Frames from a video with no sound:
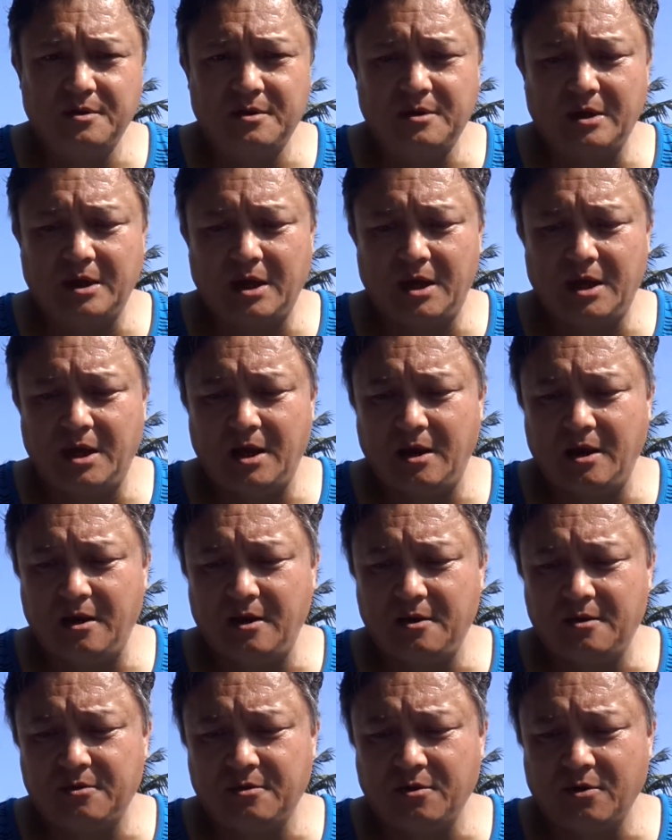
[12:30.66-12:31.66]

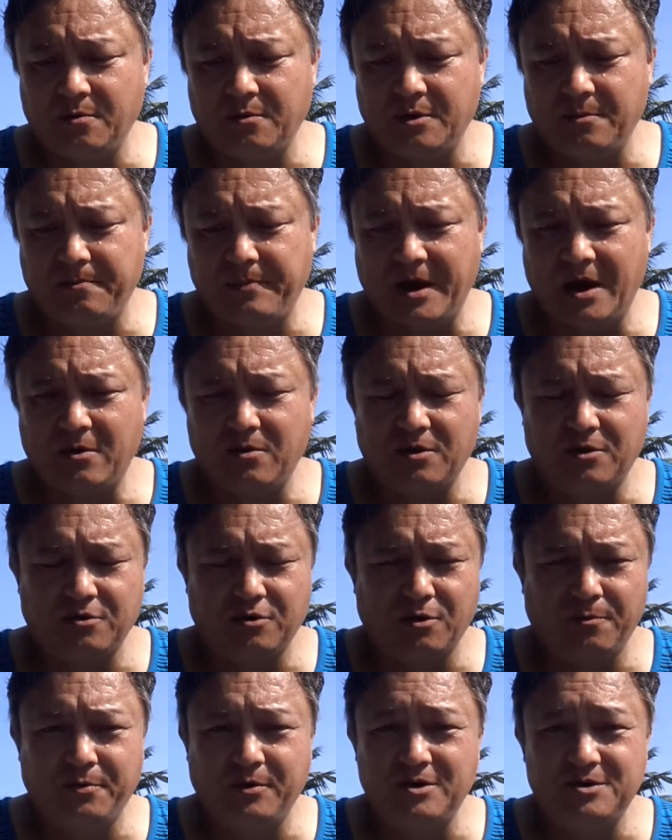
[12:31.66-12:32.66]
bandwidth
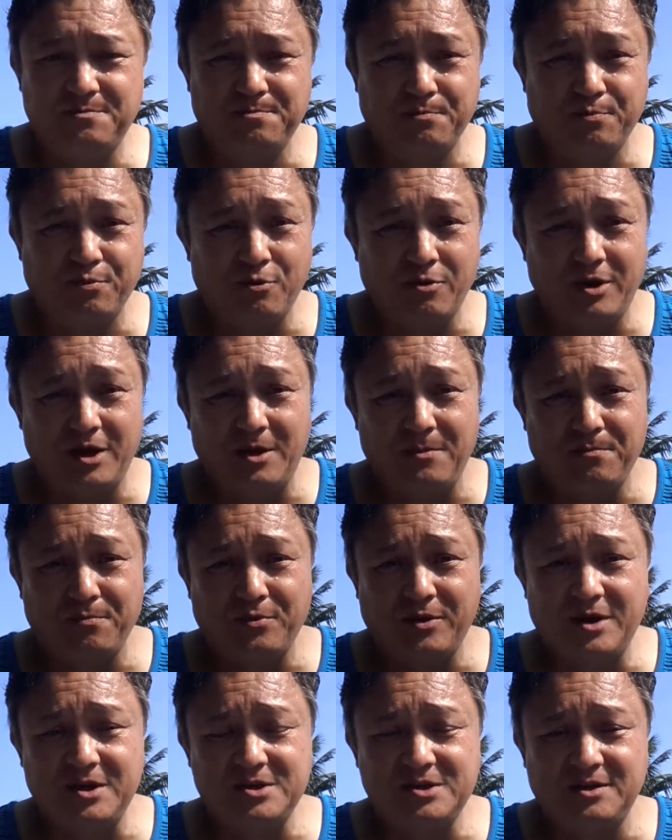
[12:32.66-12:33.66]
throughput is pretty
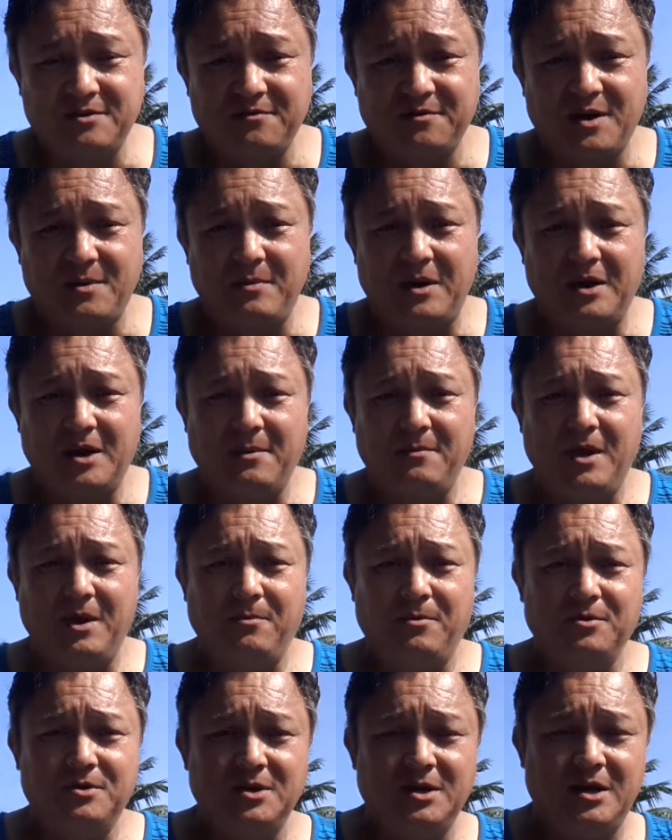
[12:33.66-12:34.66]
impressive. I mean, I'm
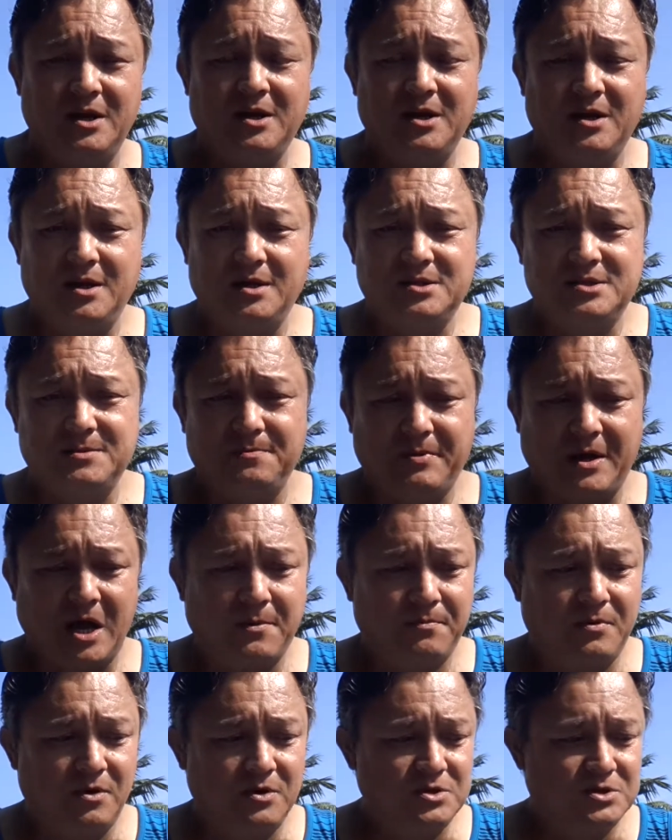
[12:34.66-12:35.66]
able to get on some
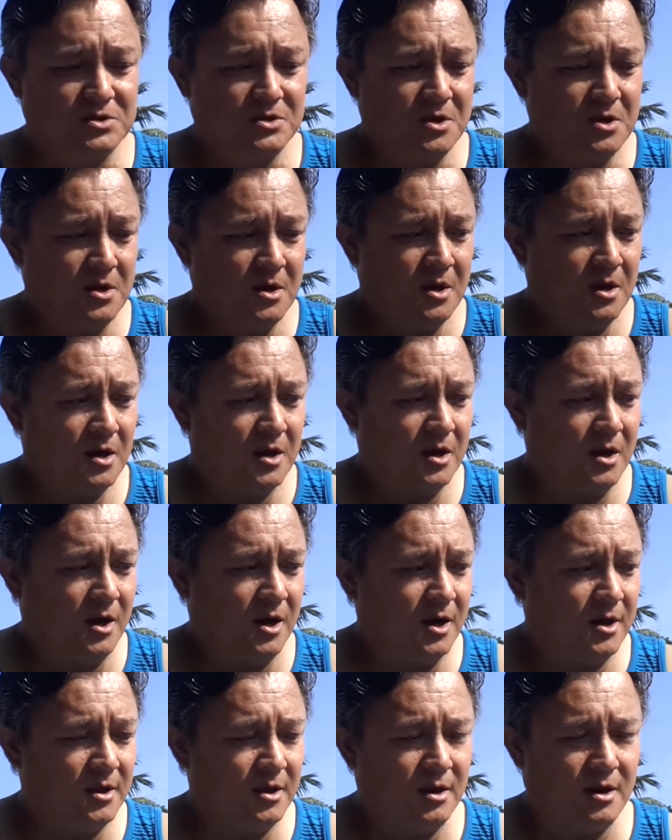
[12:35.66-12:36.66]
backbones
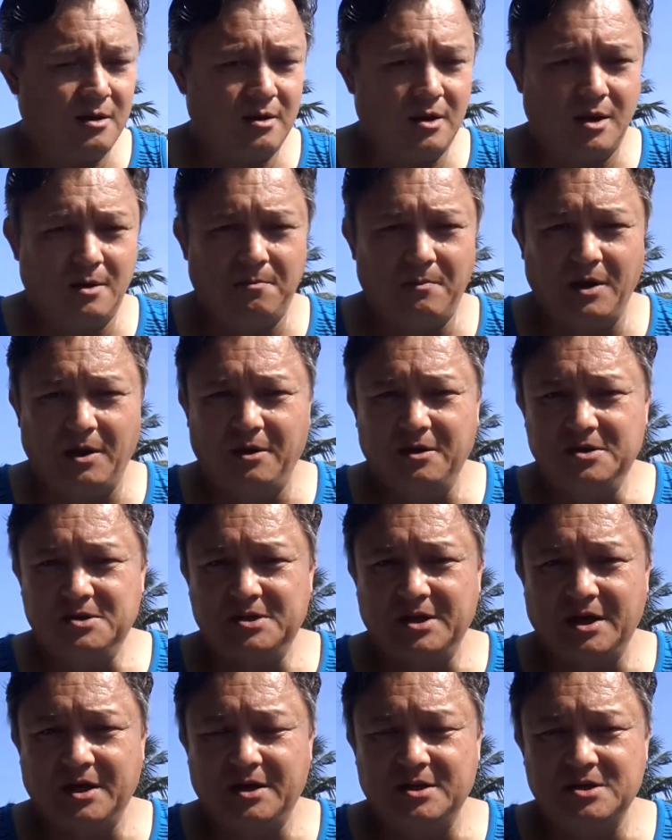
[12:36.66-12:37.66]
in
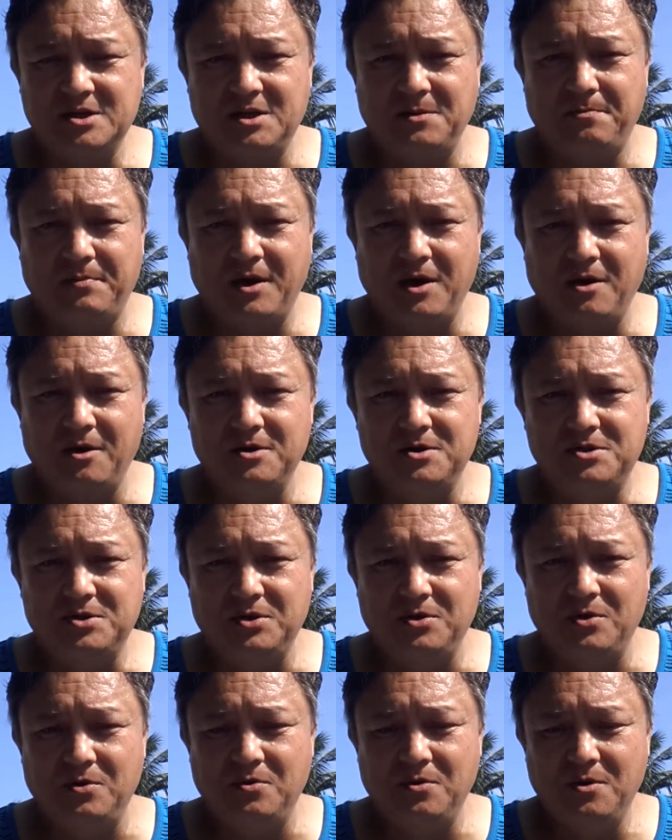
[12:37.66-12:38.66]
milliseconds compared
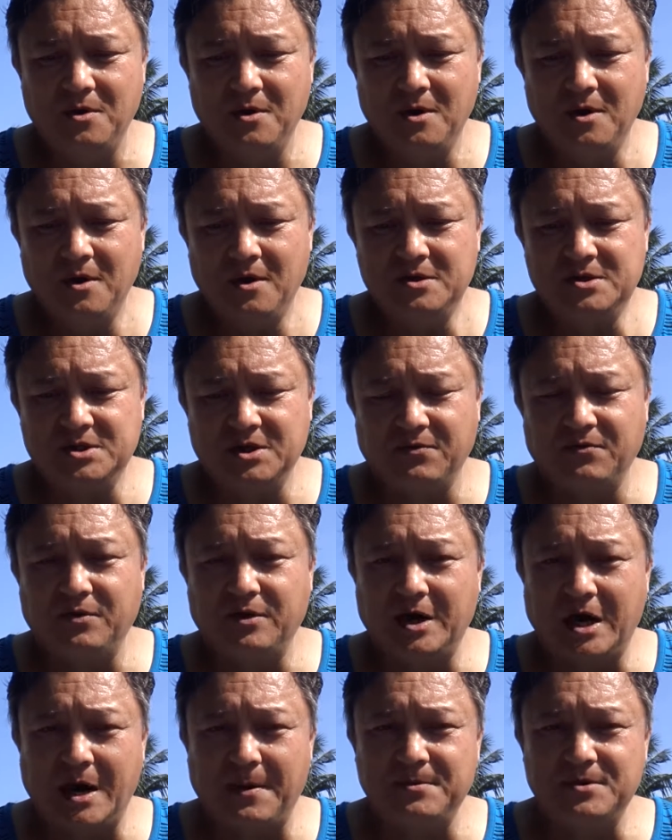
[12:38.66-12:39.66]
to
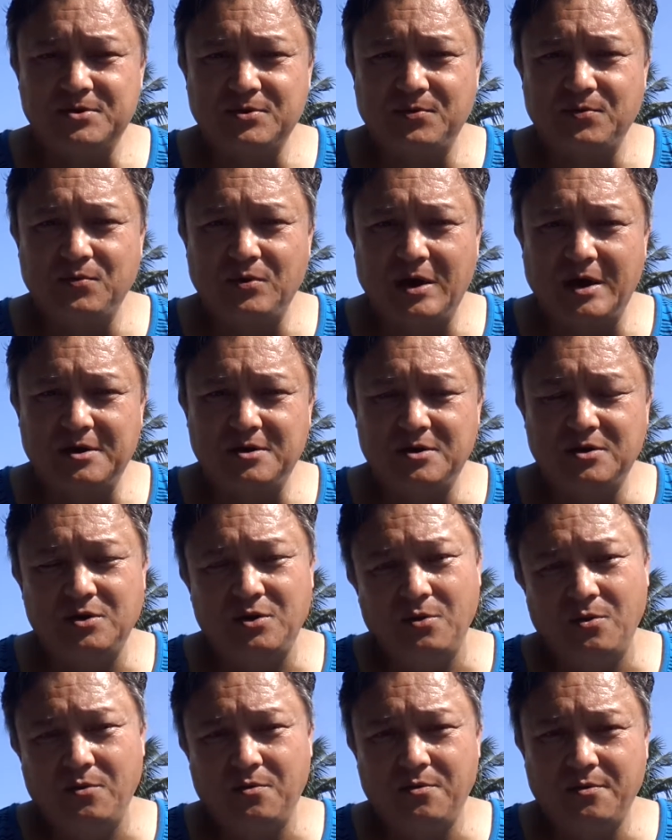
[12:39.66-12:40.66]
several hops that we had to
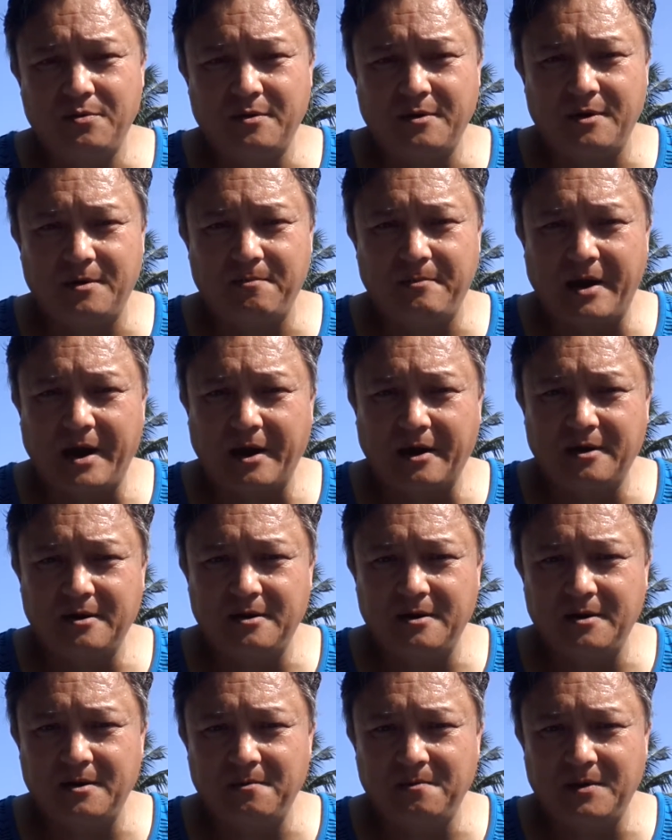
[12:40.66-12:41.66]
do back
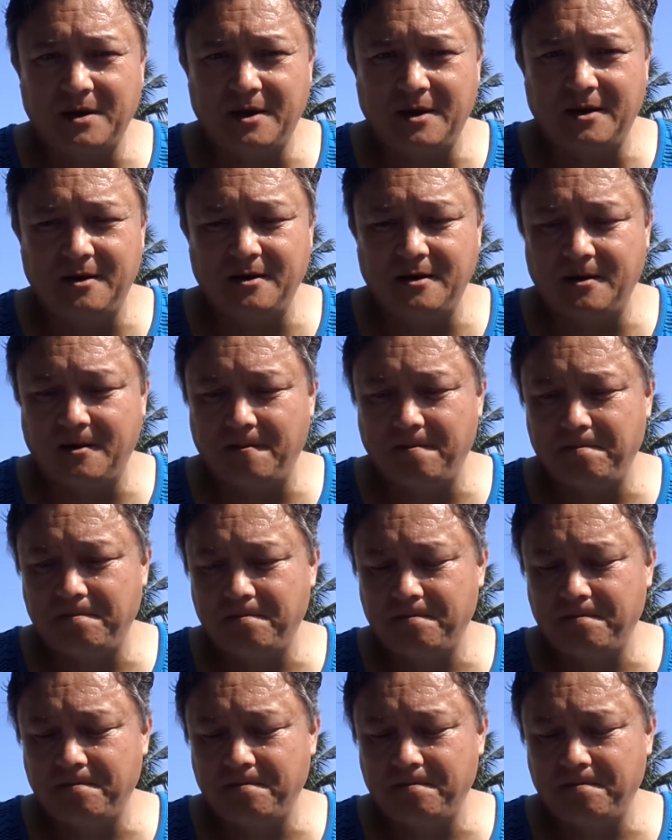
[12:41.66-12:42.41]
in